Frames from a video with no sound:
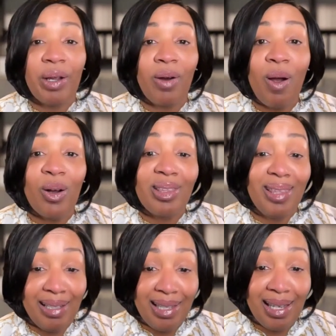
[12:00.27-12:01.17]
their
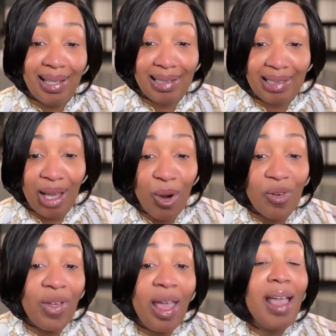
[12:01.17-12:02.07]
authentic
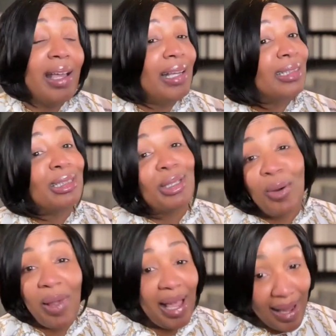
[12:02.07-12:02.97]
self. And
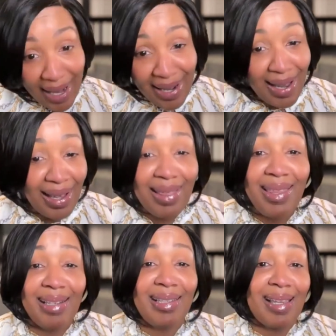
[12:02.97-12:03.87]
so in
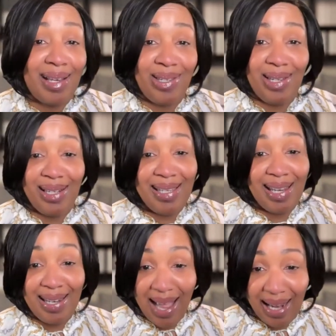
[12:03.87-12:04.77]
this session
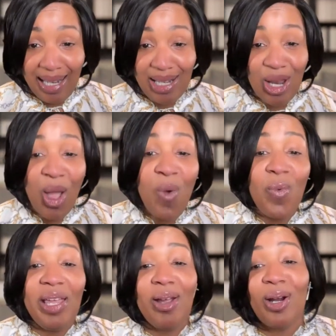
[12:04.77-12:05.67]
tonight,
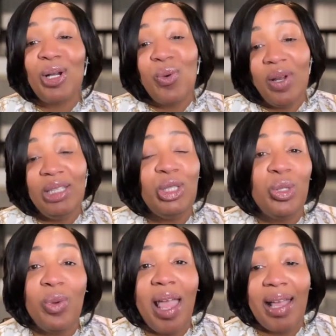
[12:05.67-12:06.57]
we are going
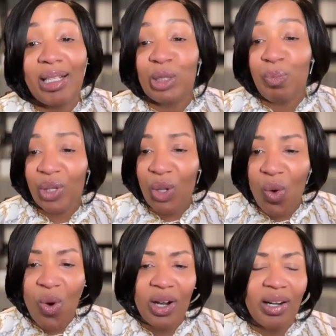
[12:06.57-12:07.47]
to
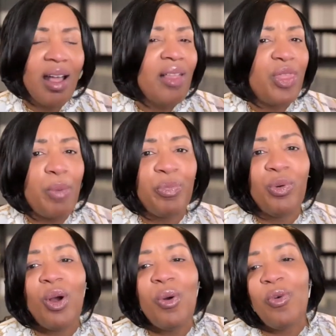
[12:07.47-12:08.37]
explore the
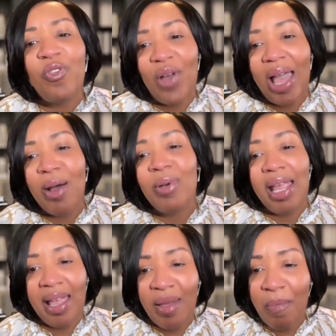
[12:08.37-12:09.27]
profound
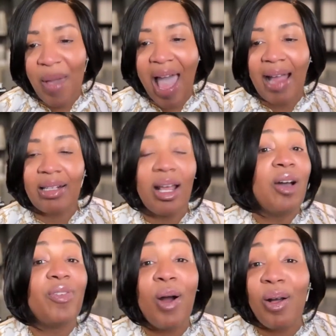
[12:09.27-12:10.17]
impact
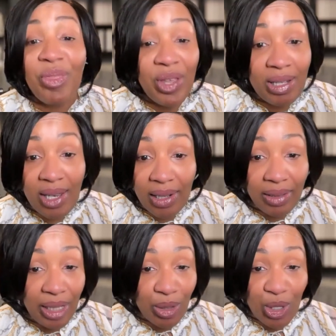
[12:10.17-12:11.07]
of authentic
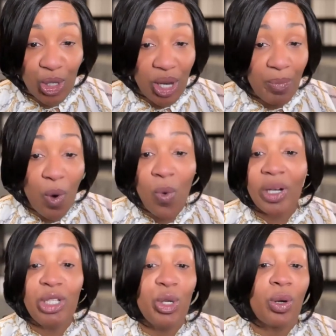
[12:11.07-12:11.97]
leadership
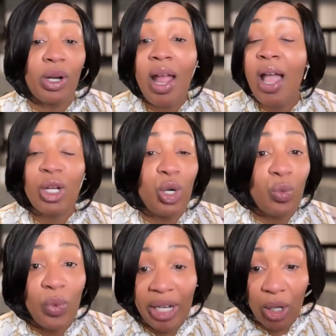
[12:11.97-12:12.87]
on your
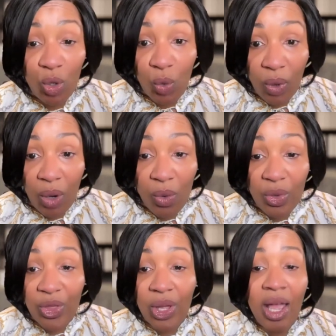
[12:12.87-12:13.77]
career
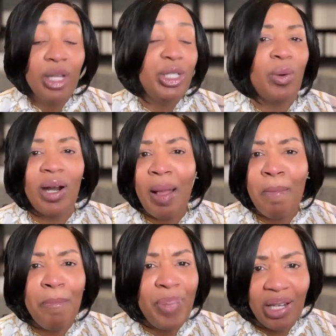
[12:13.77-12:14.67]
growth, your
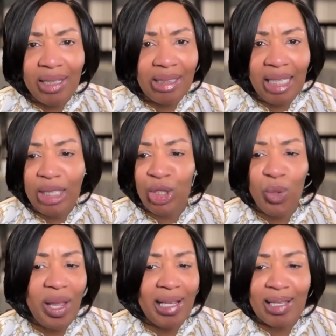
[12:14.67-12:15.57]
ability
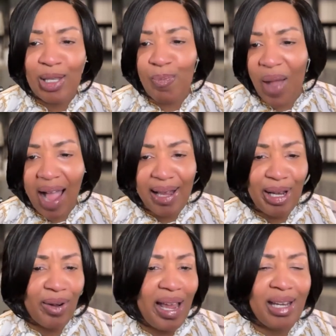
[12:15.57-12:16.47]
to
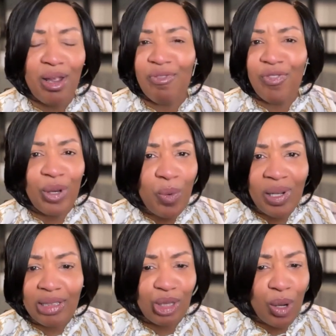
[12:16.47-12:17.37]
inspire and
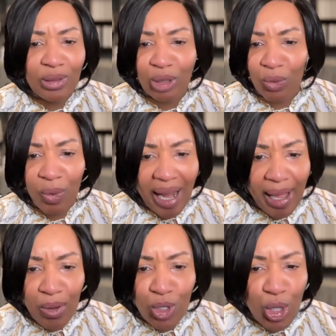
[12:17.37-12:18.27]
influence those
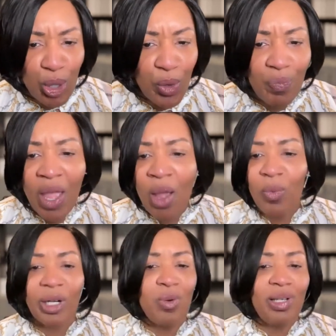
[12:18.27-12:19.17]
around you.
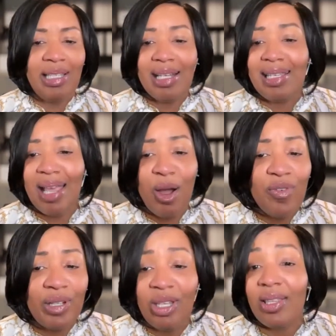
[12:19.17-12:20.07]
We're going to
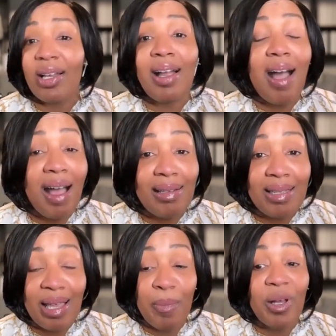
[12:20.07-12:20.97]
delve into the
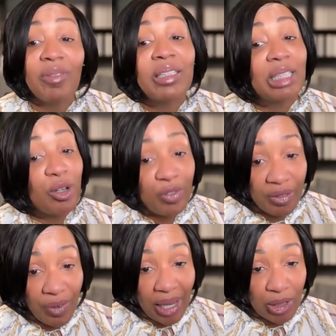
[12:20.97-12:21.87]
concept of
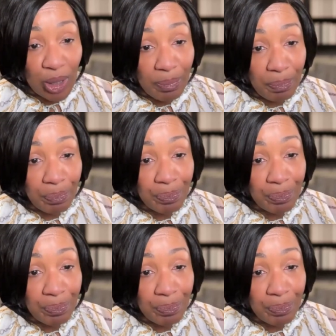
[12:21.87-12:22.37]
self-reflection,